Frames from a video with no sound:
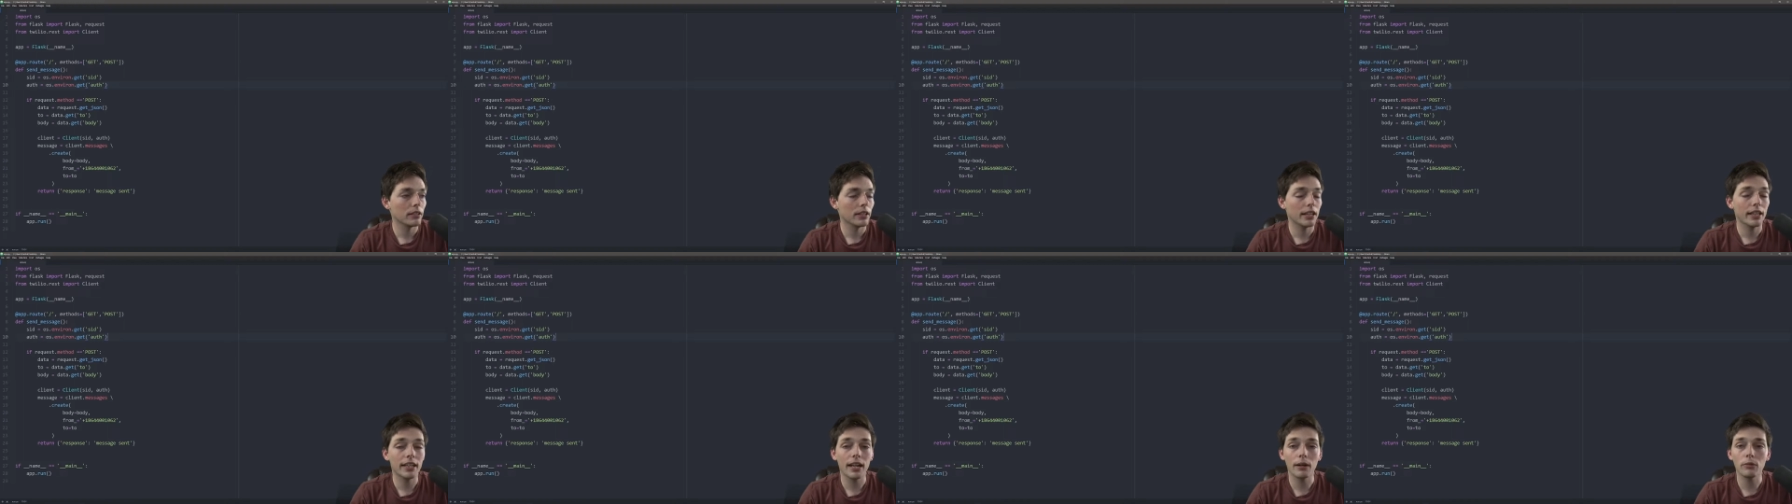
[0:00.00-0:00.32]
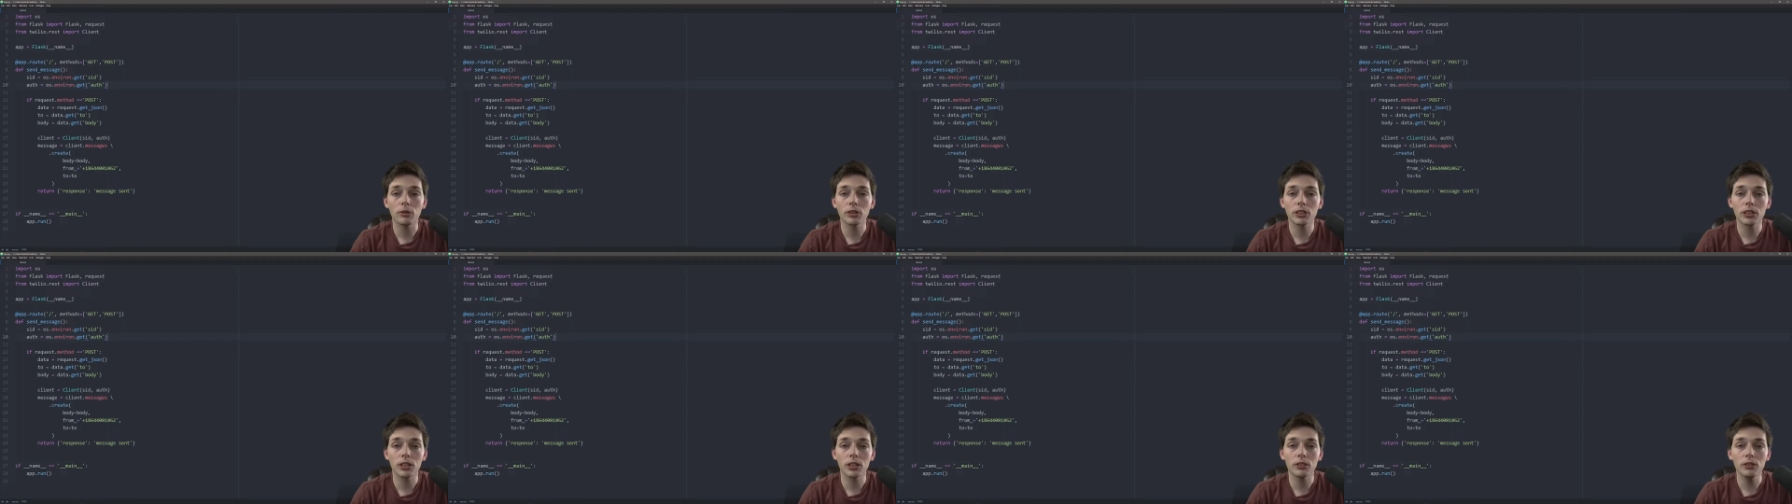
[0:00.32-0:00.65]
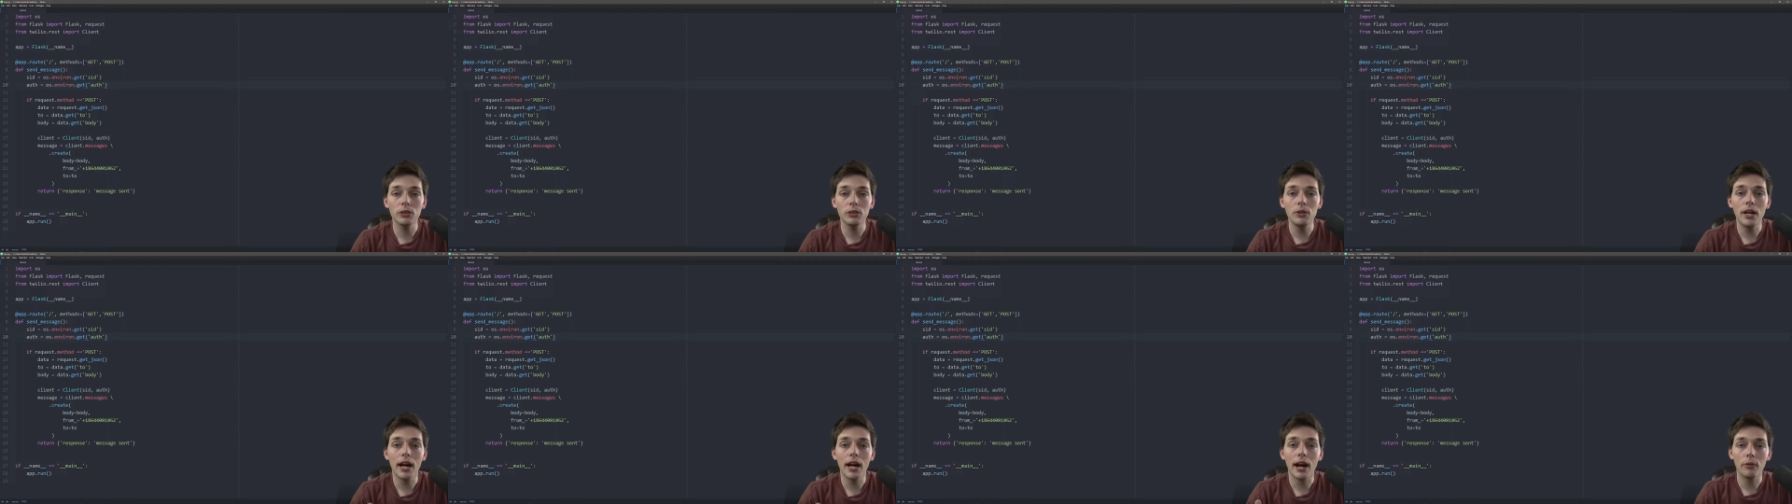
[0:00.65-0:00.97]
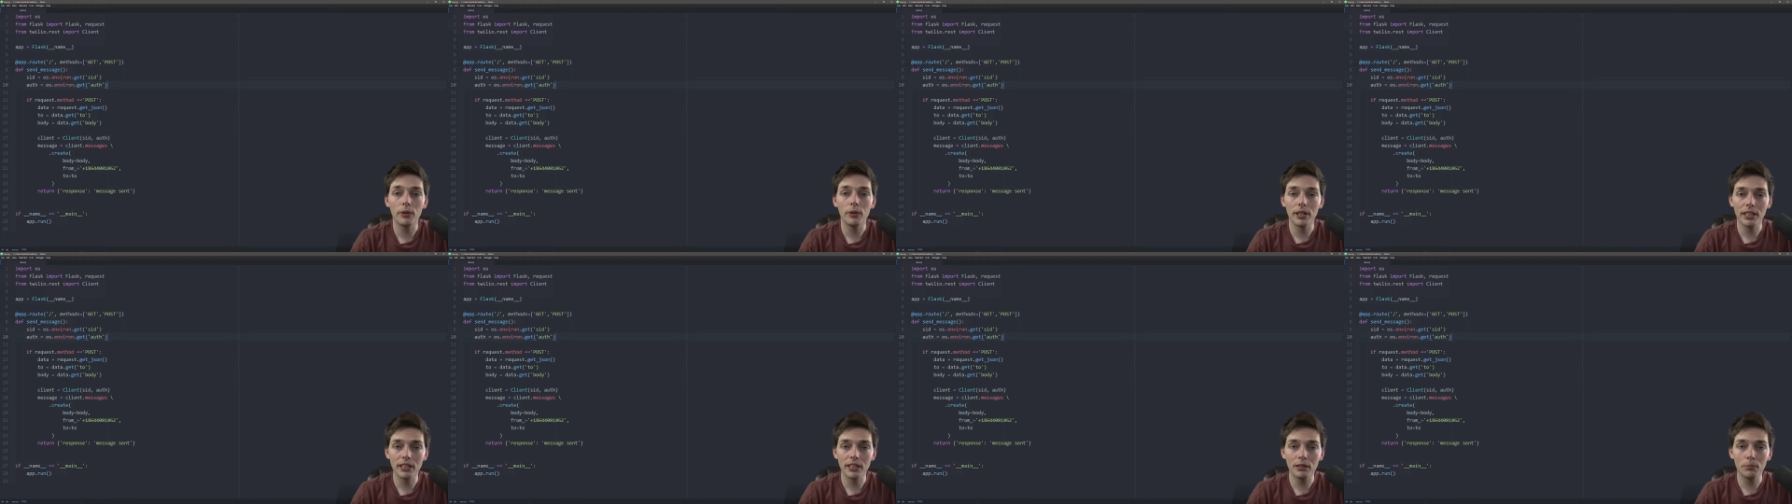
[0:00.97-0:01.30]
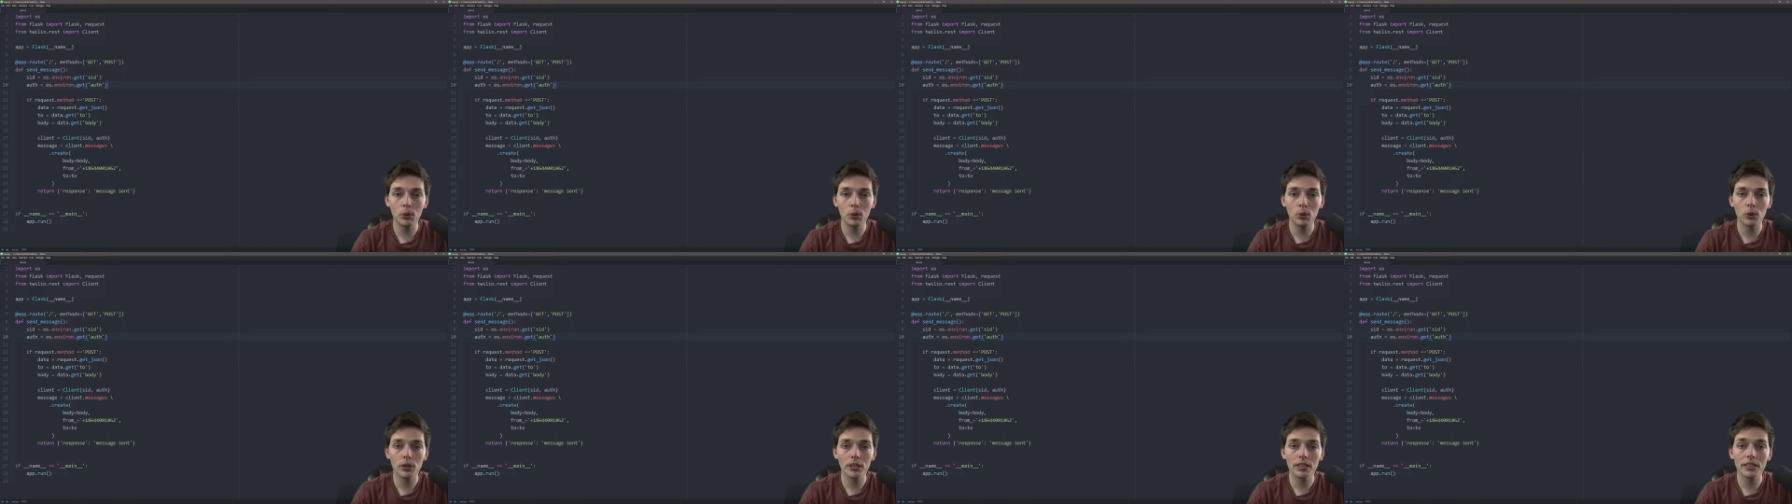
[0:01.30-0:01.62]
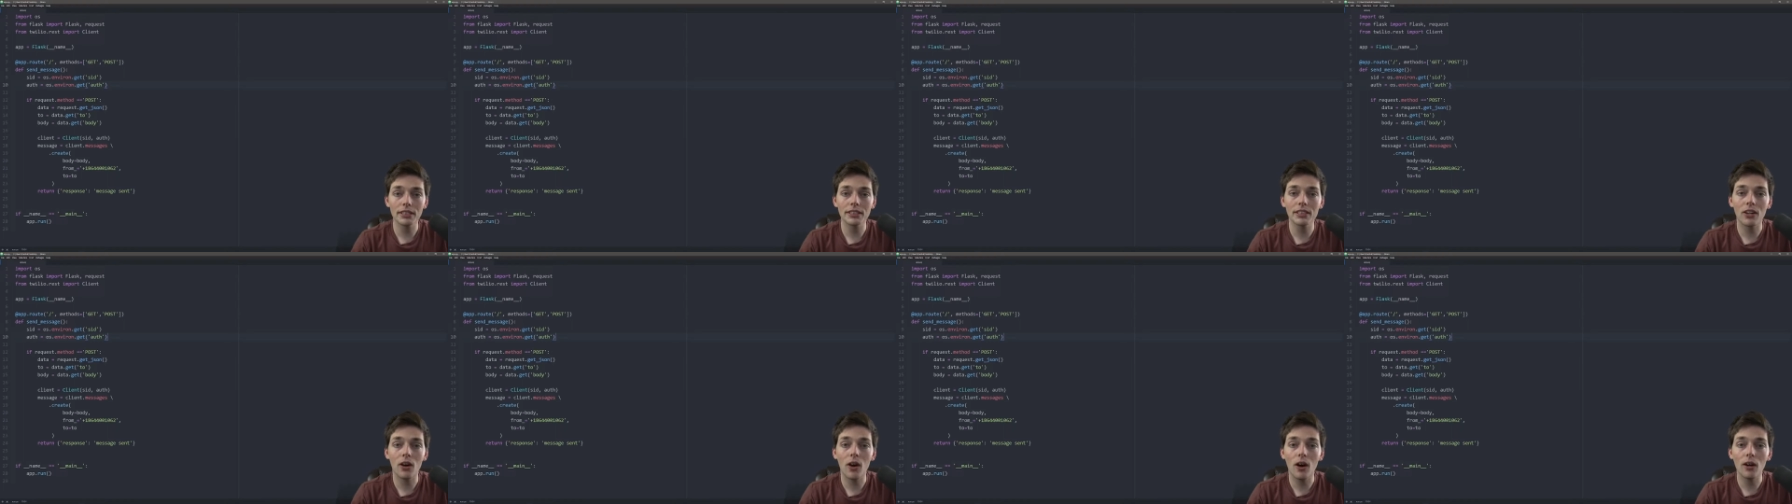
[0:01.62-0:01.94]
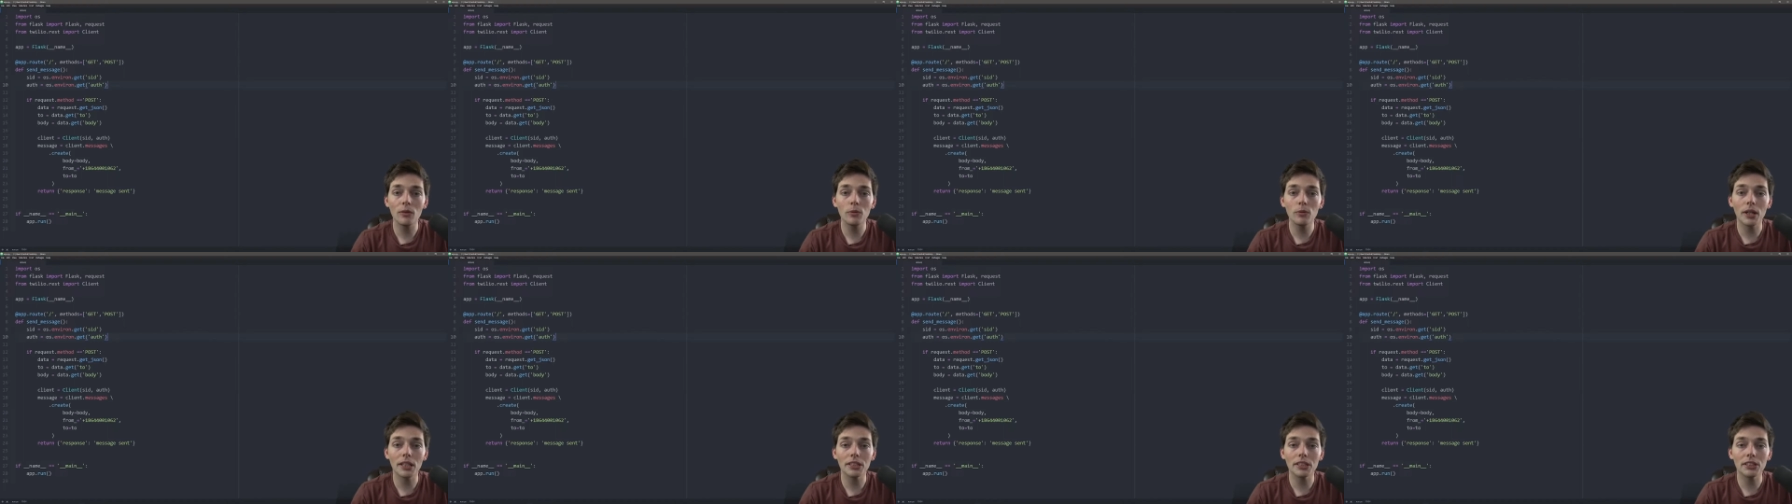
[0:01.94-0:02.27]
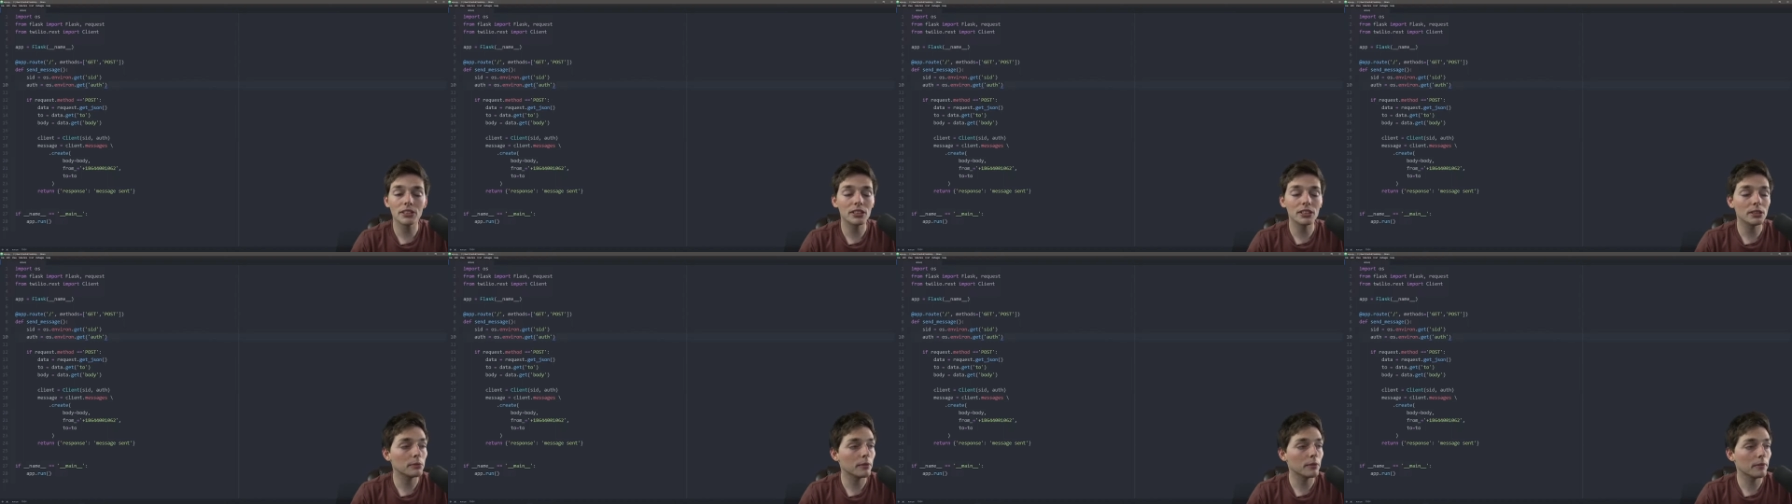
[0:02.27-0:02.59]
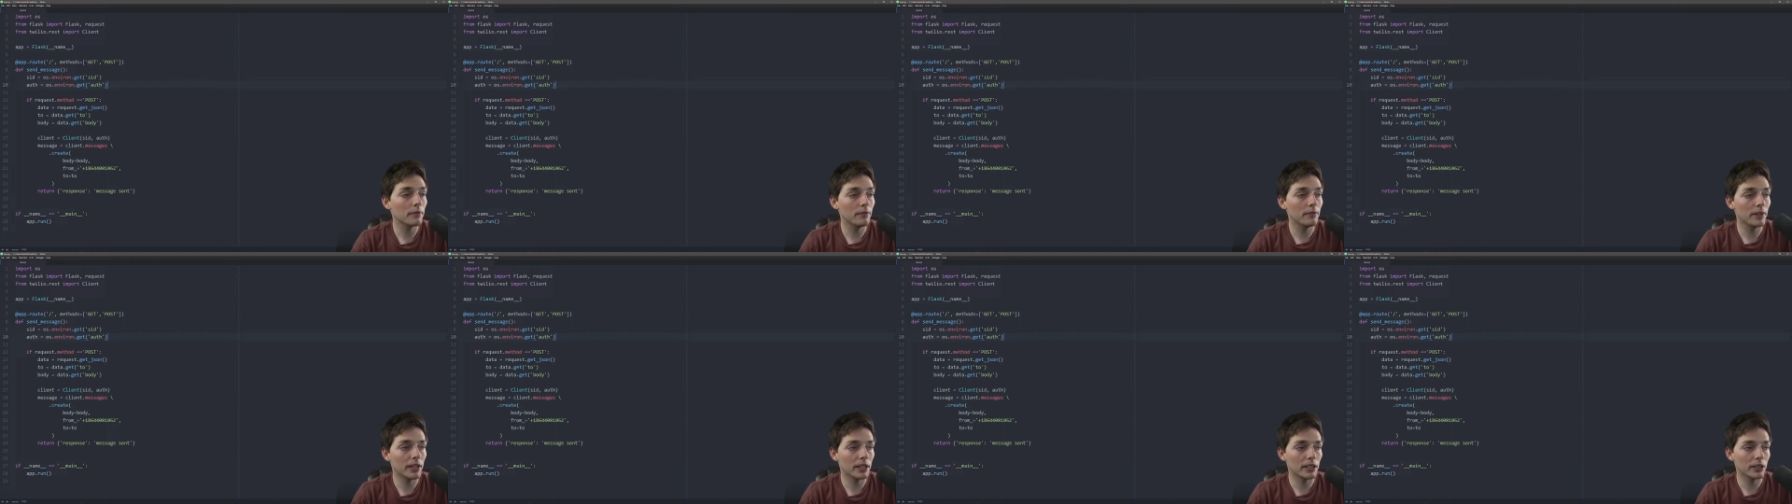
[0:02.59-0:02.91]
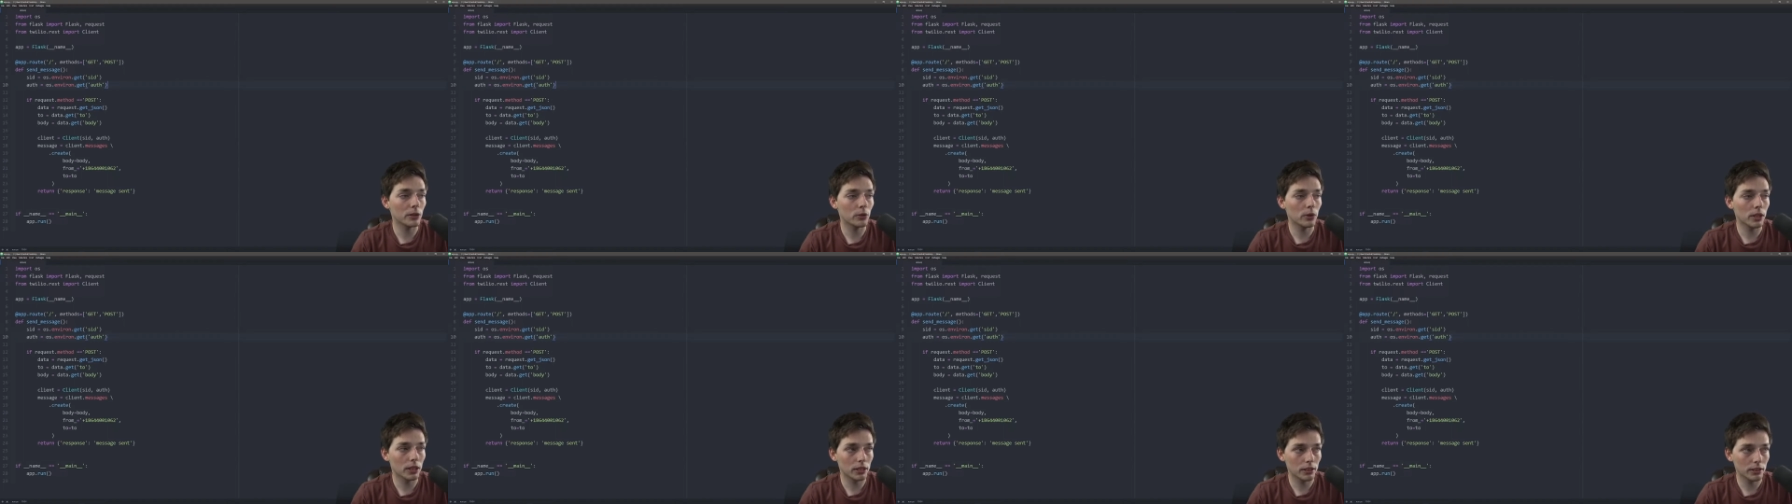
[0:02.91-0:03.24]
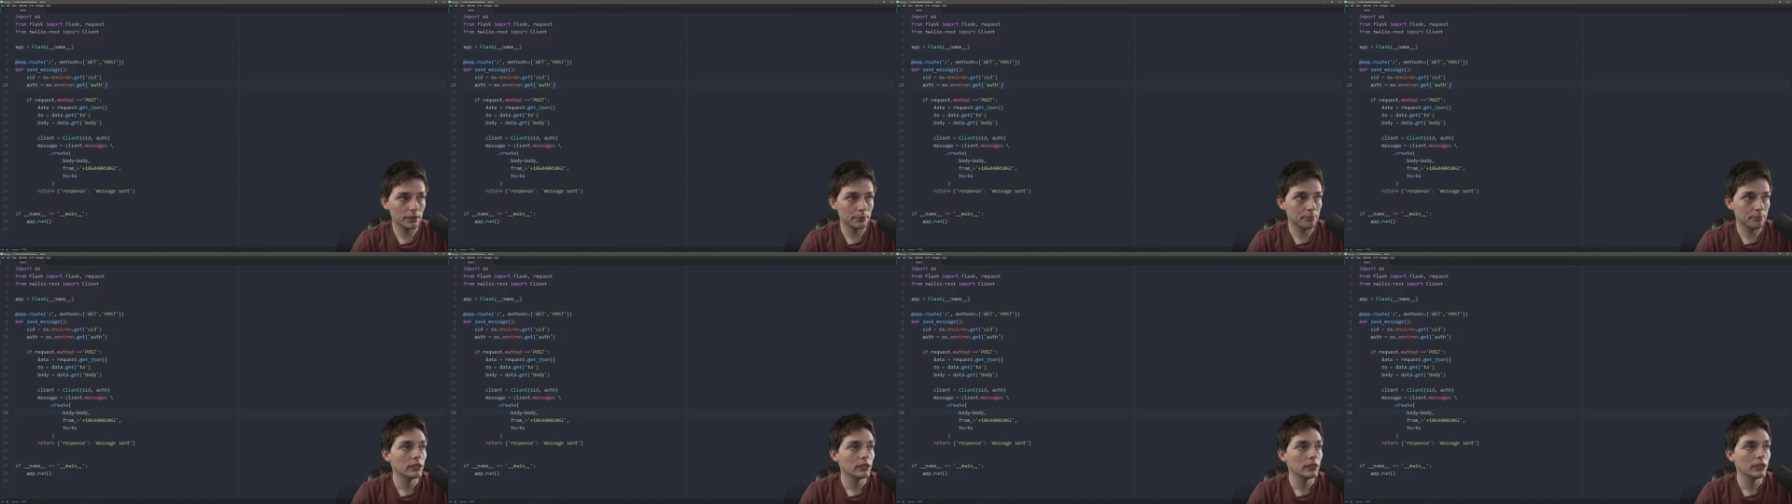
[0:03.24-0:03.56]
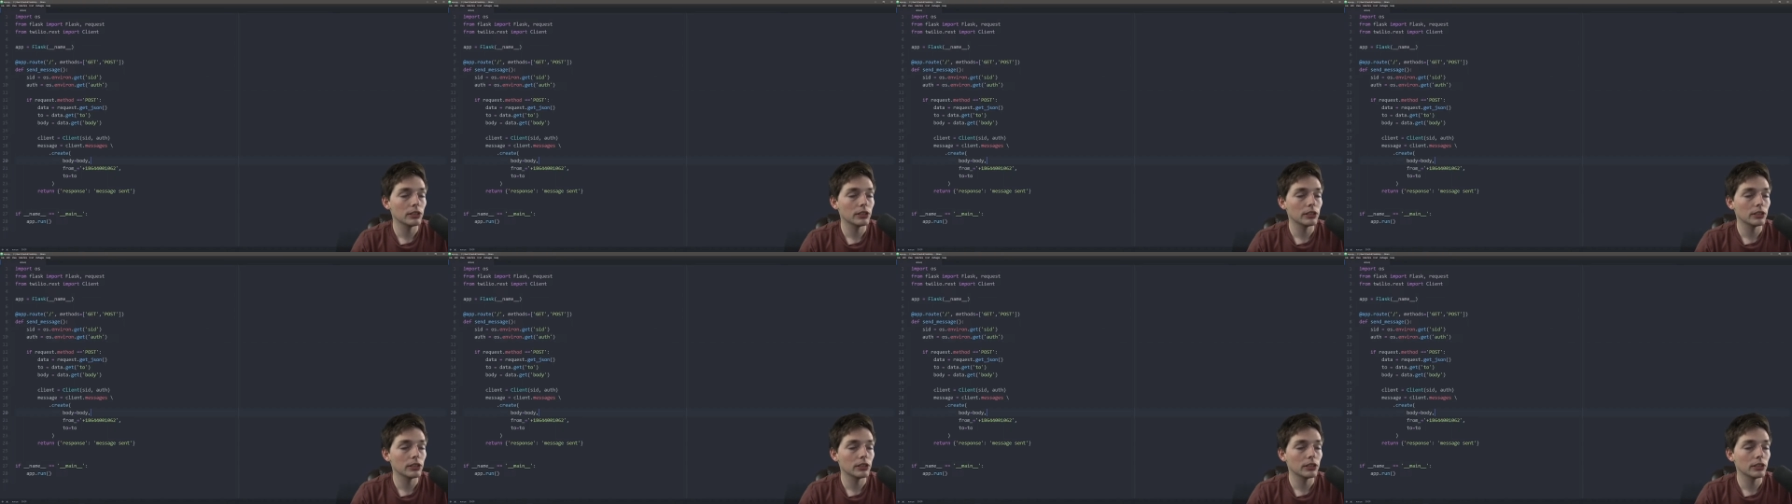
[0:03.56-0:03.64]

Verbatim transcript: and I will show you how we can deploy this on WayScript very quickly.